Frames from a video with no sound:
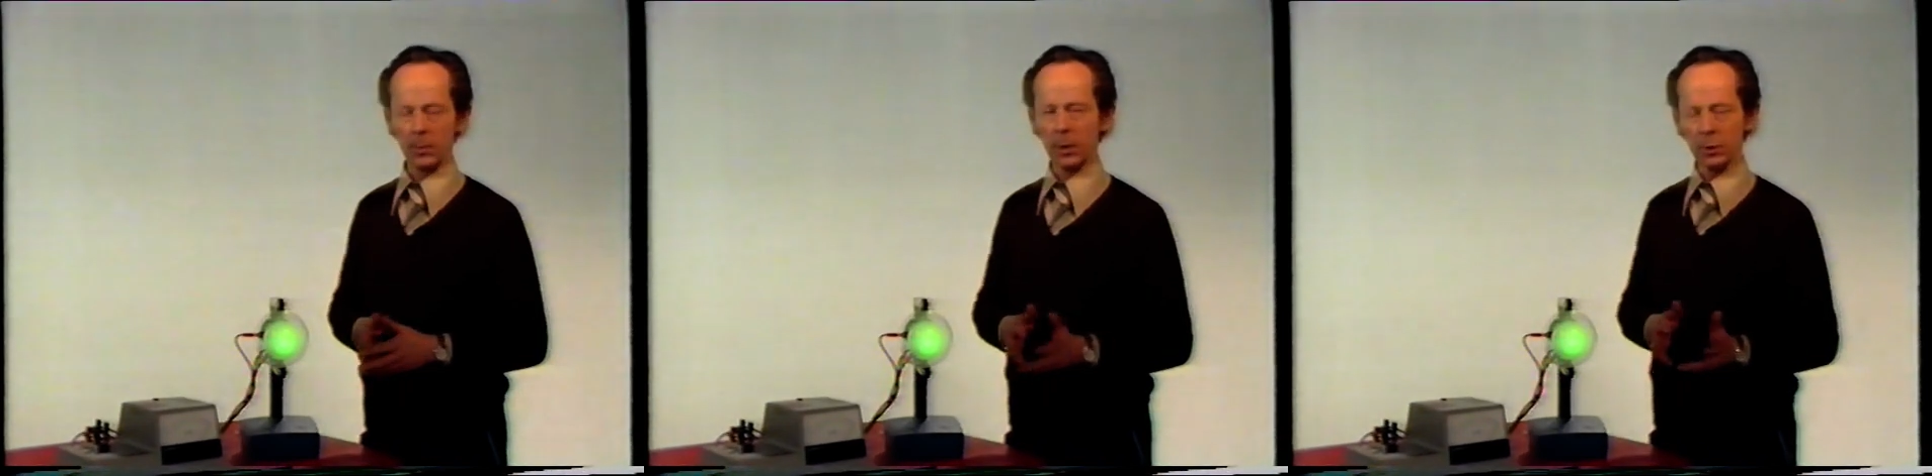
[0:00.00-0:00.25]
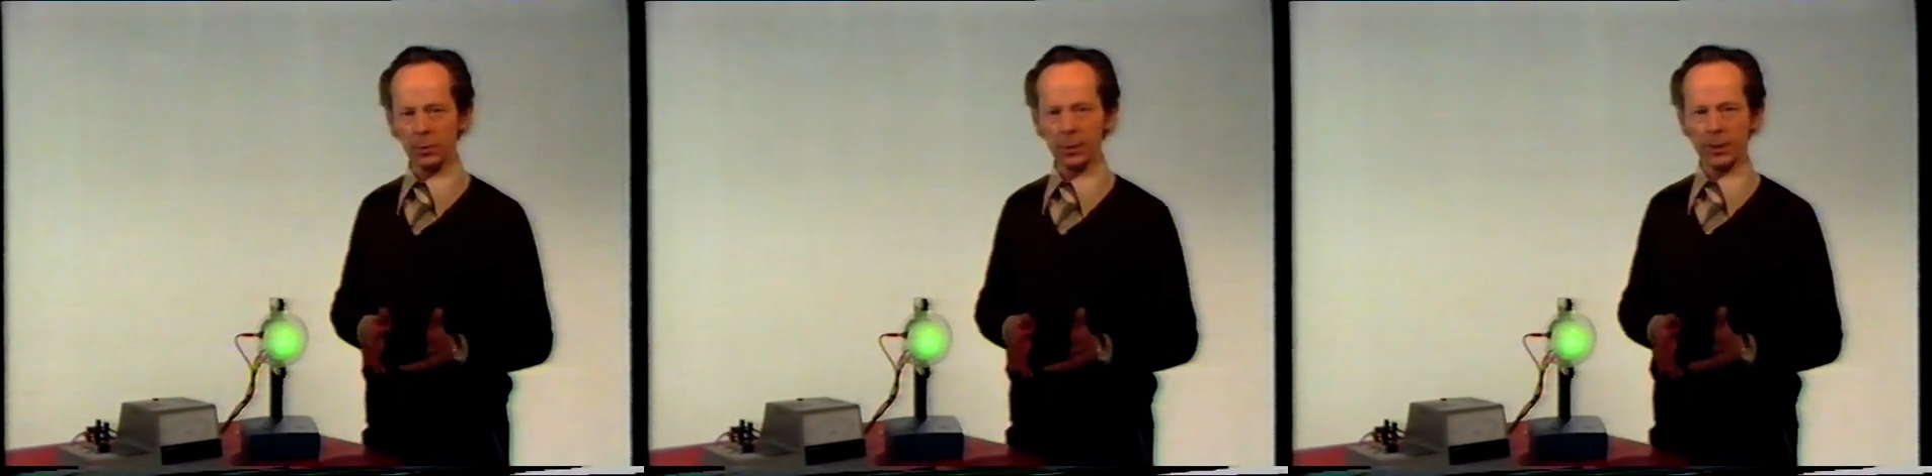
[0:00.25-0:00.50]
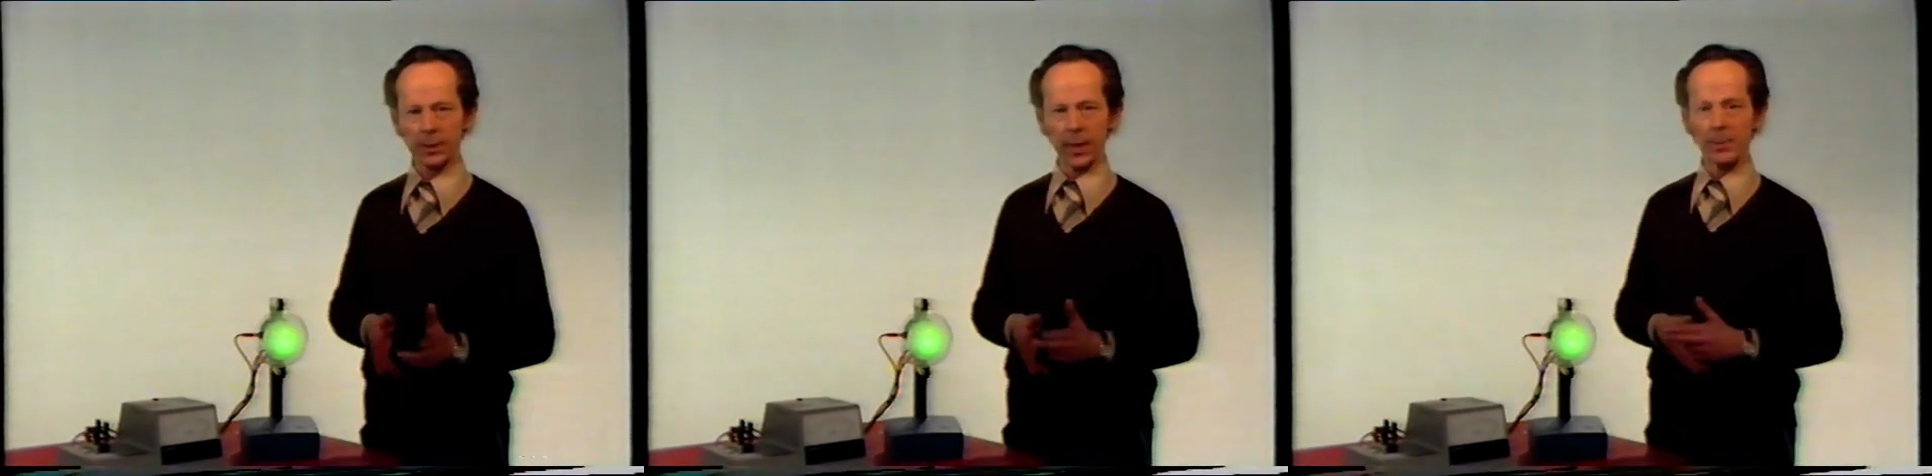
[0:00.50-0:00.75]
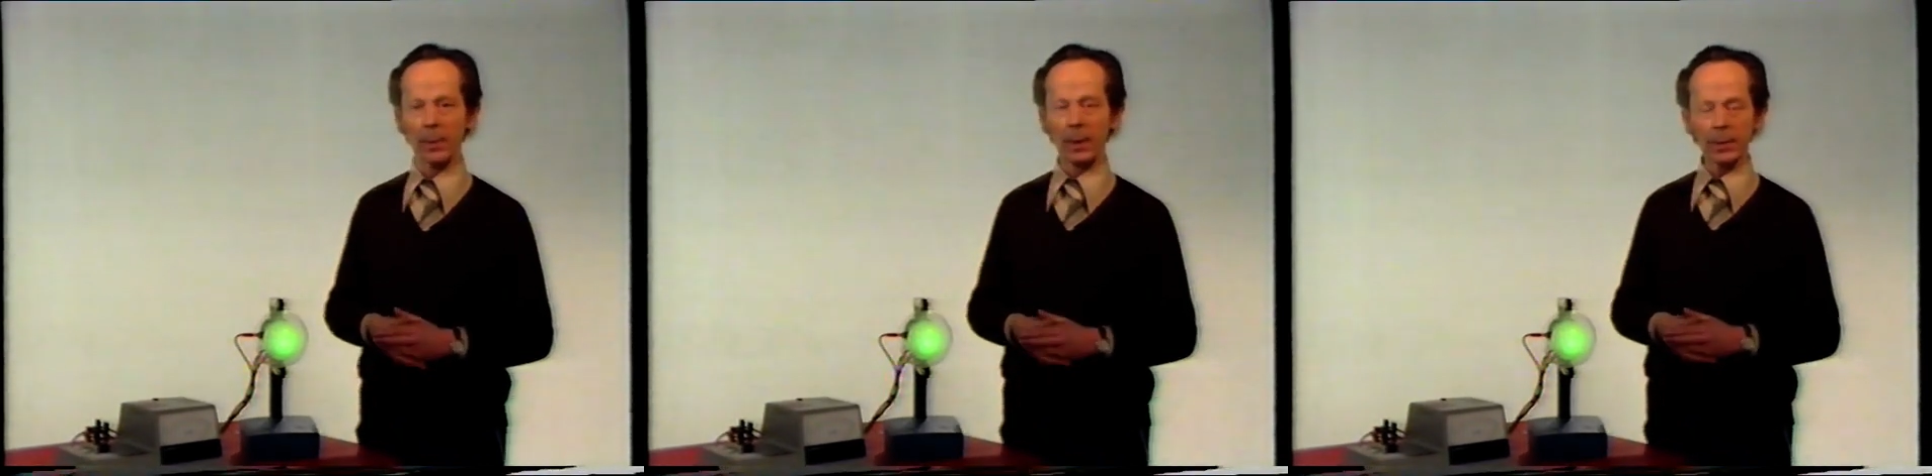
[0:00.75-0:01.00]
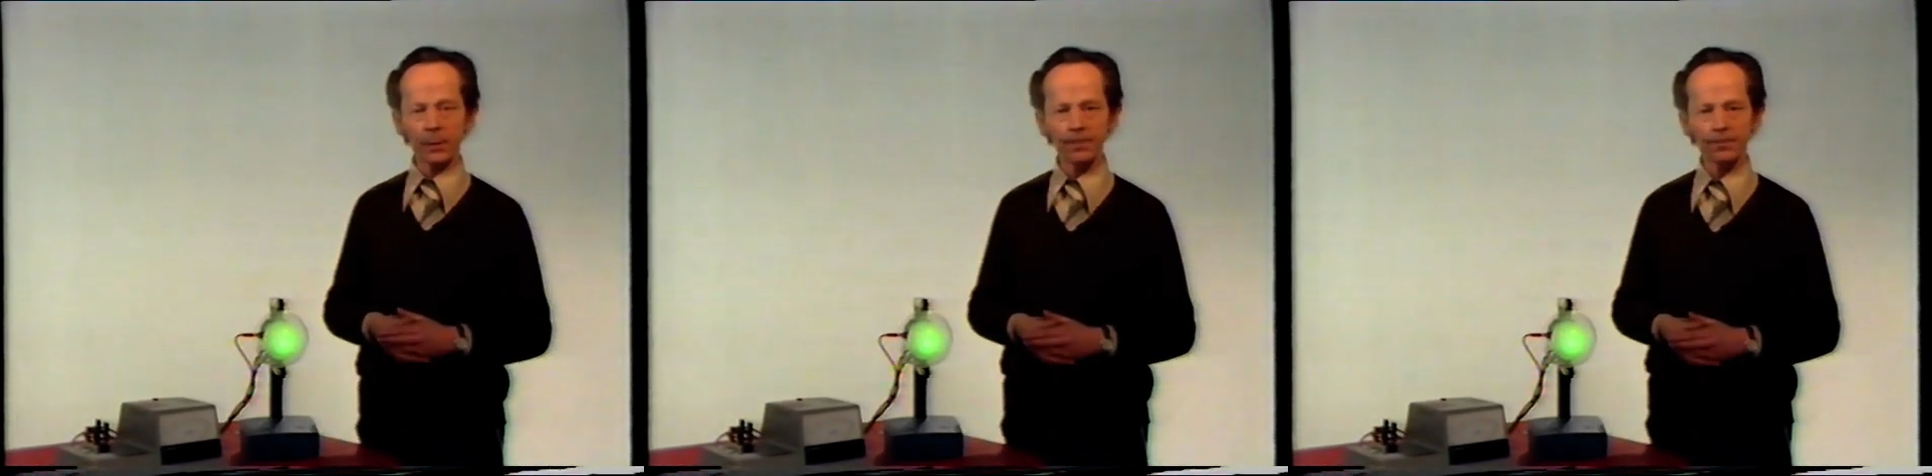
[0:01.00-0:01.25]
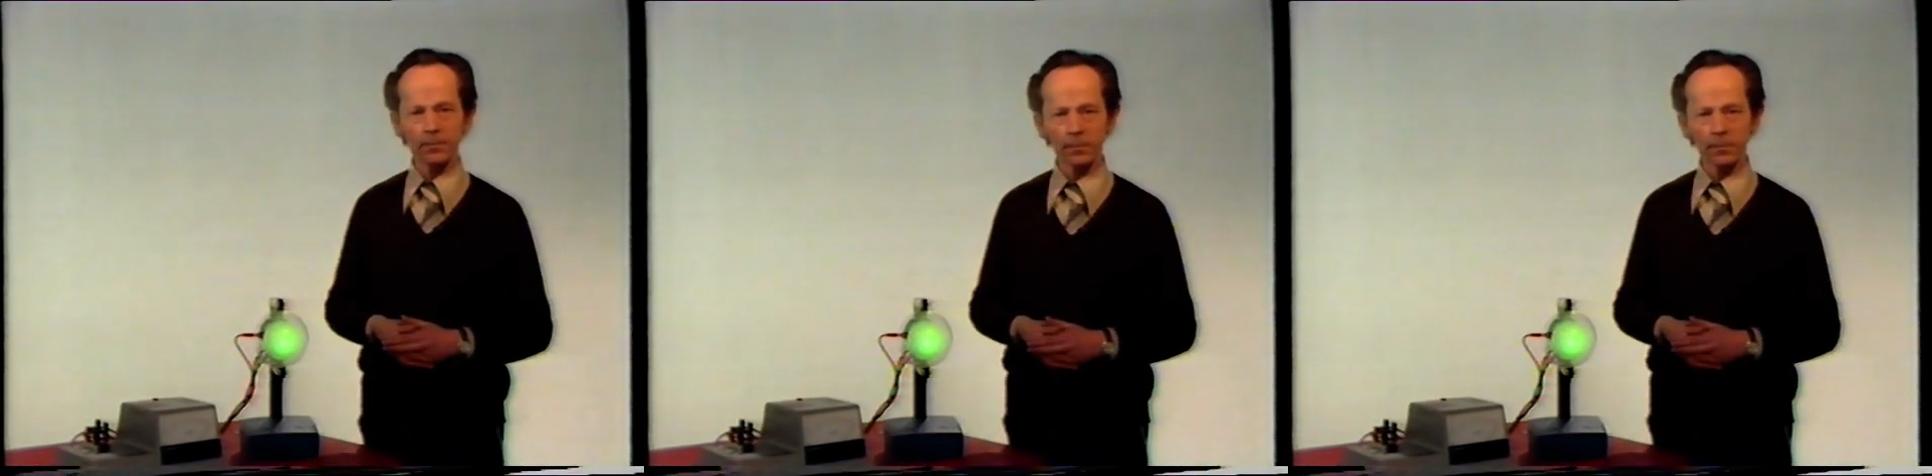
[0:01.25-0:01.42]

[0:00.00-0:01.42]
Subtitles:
one uses the momentum,